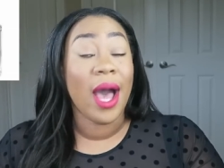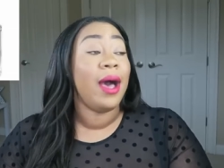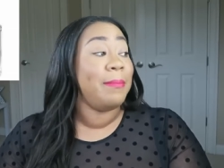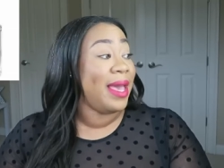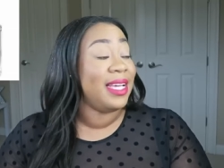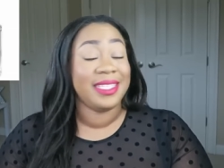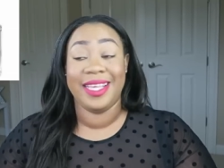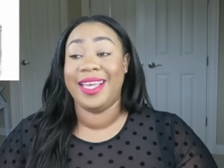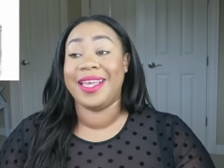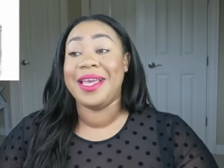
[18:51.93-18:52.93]

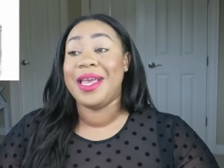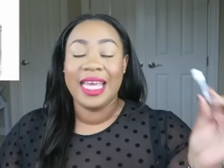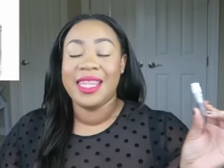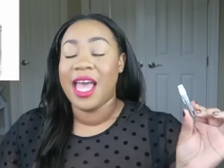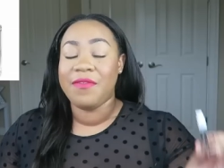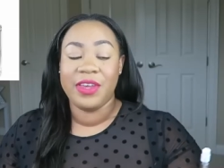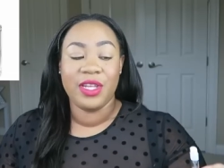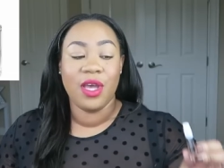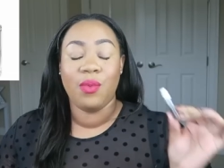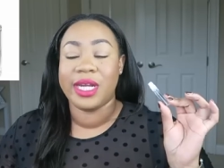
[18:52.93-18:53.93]
Amazing. In that
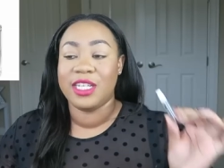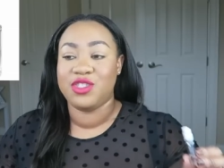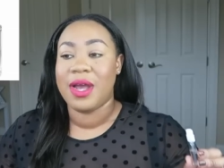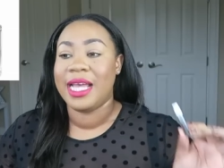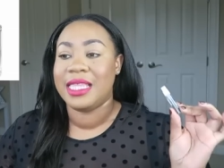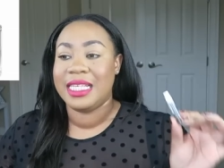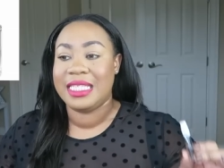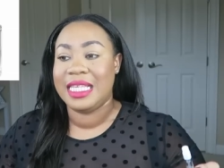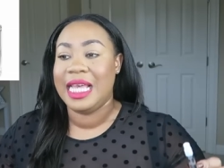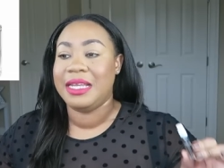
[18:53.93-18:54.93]
video, when I tried
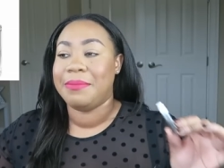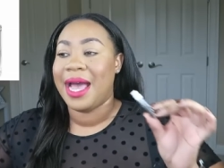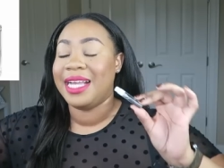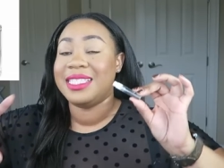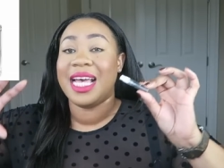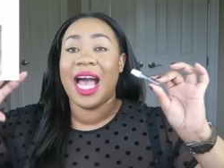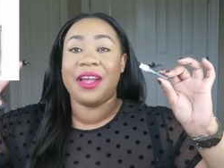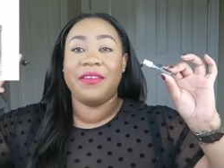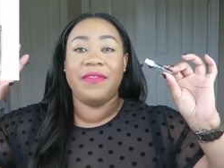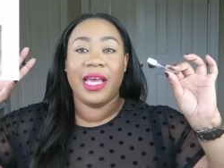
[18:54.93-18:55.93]
this scent, my
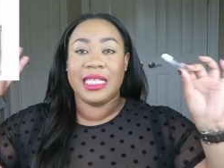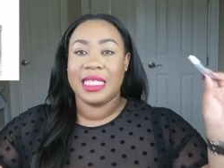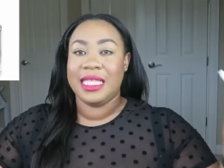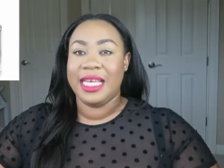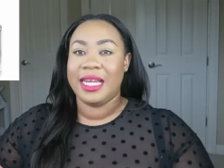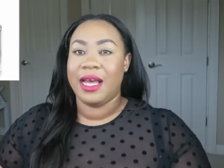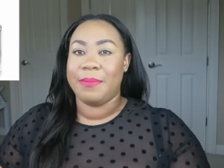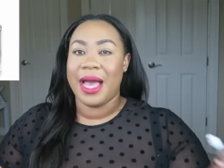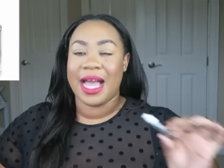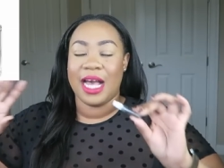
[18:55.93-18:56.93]
entire face lit
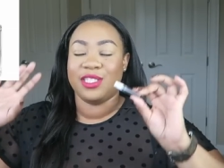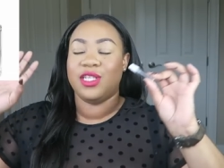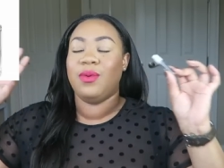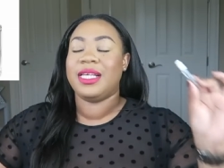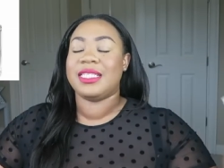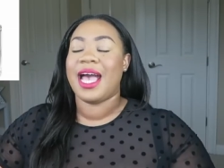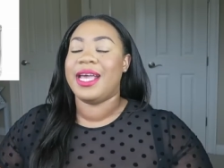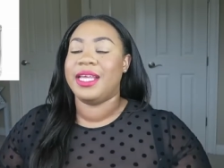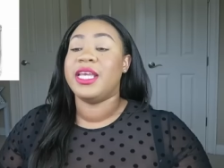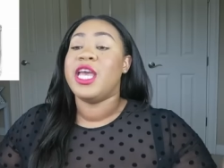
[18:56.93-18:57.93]
up. I got so
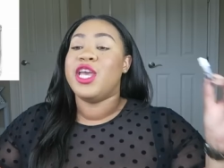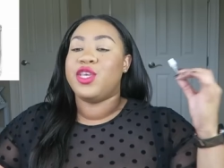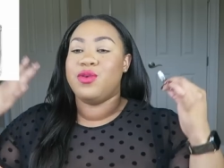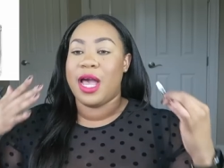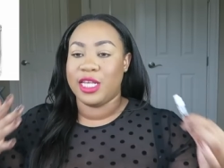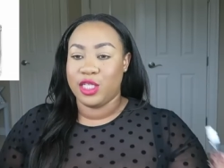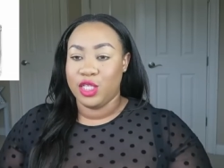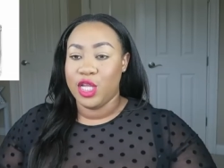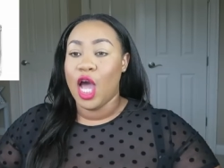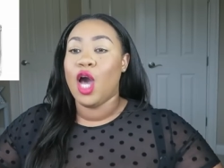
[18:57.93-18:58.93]
excited. You guys
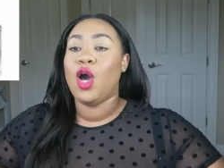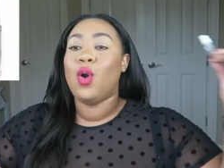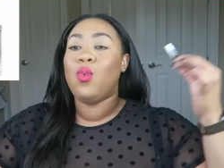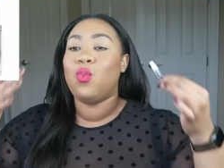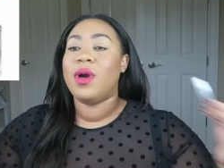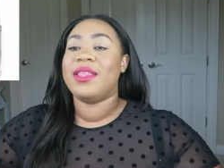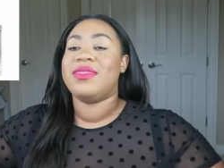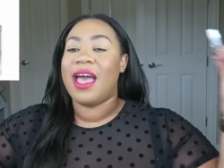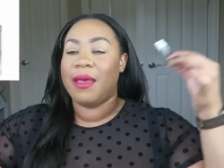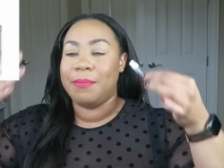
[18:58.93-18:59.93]
know
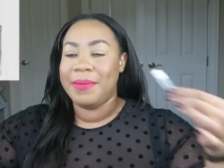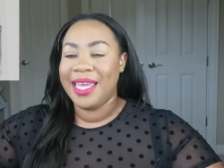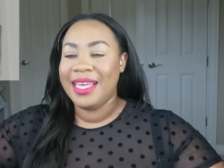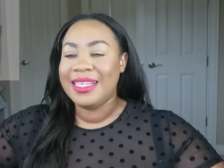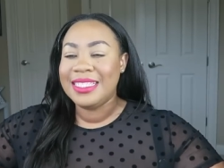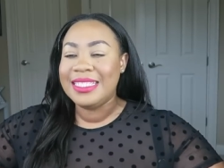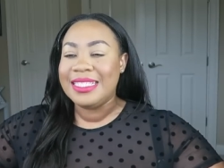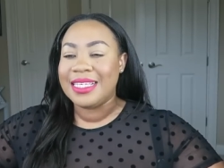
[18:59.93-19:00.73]
what that means.